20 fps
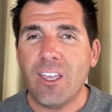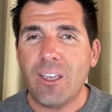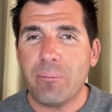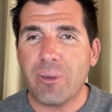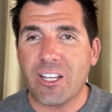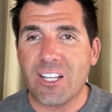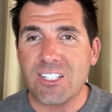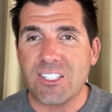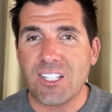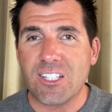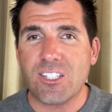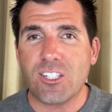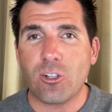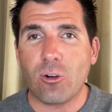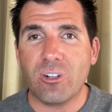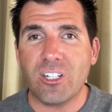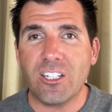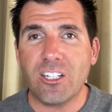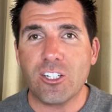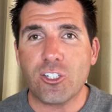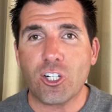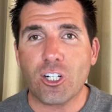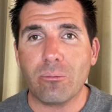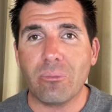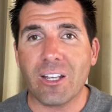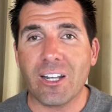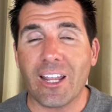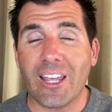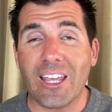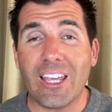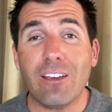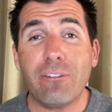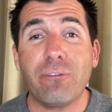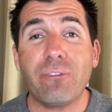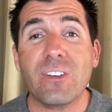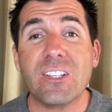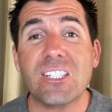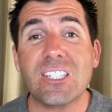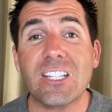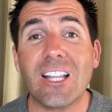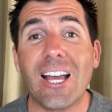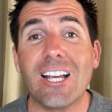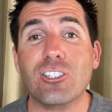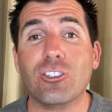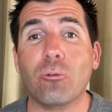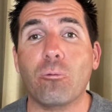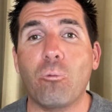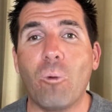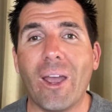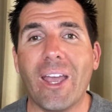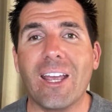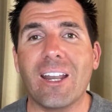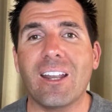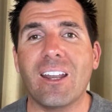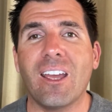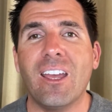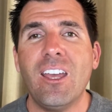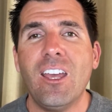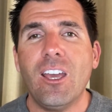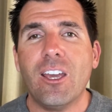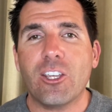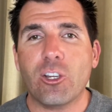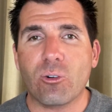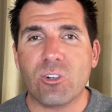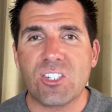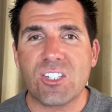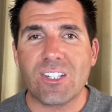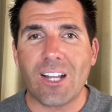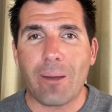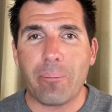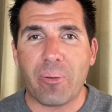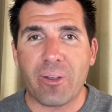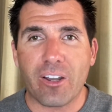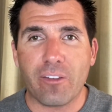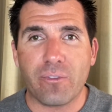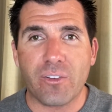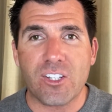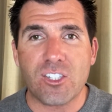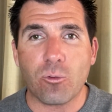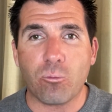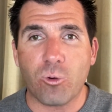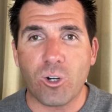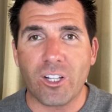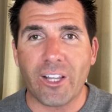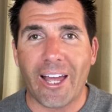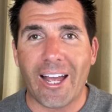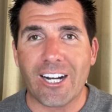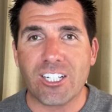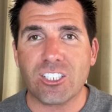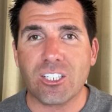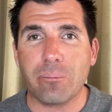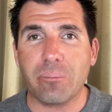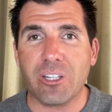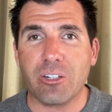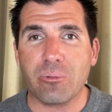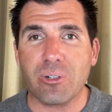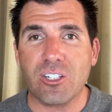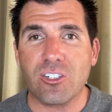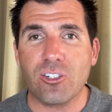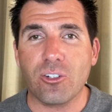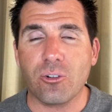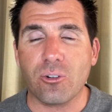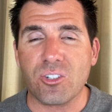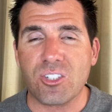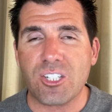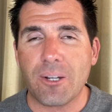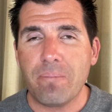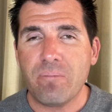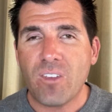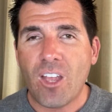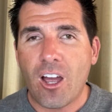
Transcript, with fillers: because this is going to determine if/when your SNAP benefits will actually be reduced.